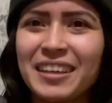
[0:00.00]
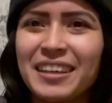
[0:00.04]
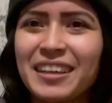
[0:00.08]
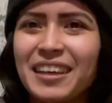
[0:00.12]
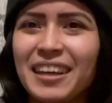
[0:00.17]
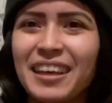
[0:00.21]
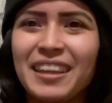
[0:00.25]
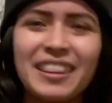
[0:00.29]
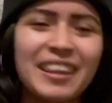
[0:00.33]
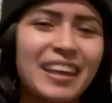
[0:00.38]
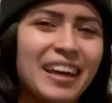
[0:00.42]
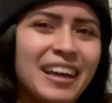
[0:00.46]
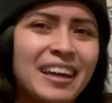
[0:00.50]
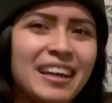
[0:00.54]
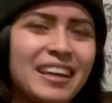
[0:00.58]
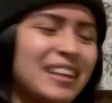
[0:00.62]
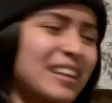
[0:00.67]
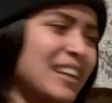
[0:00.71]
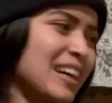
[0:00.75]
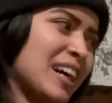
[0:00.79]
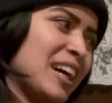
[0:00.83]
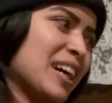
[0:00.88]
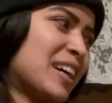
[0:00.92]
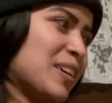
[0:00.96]
And
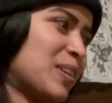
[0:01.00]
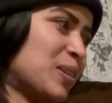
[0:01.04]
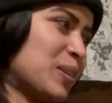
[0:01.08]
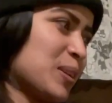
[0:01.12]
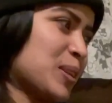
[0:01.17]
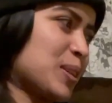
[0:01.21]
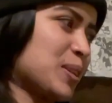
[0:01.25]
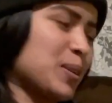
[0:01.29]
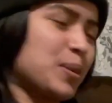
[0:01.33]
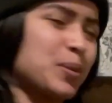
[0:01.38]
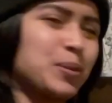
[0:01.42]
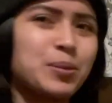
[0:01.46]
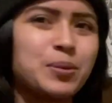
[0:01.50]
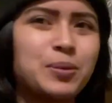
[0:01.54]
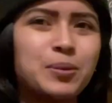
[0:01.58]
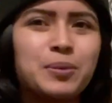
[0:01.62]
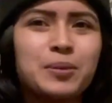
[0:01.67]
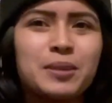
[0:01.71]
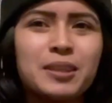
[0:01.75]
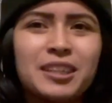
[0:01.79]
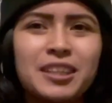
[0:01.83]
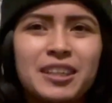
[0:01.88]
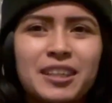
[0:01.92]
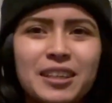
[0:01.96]
then I
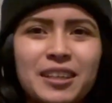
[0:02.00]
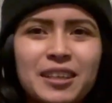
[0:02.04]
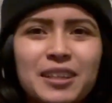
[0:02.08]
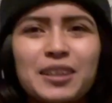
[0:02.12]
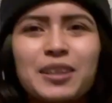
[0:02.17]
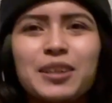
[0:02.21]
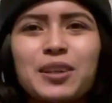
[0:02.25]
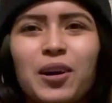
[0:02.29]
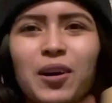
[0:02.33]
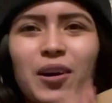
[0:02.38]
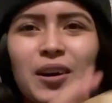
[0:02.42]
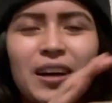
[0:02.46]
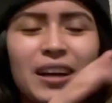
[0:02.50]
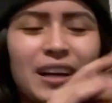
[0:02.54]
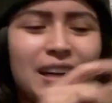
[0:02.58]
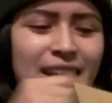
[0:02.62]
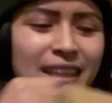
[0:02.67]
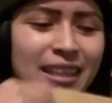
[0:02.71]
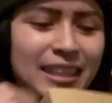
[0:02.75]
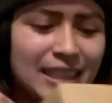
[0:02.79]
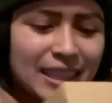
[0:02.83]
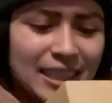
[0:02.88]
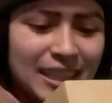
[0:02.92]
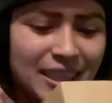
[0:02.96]
also
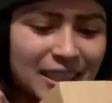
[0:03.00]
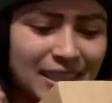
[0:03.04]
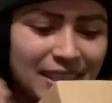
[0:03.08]
got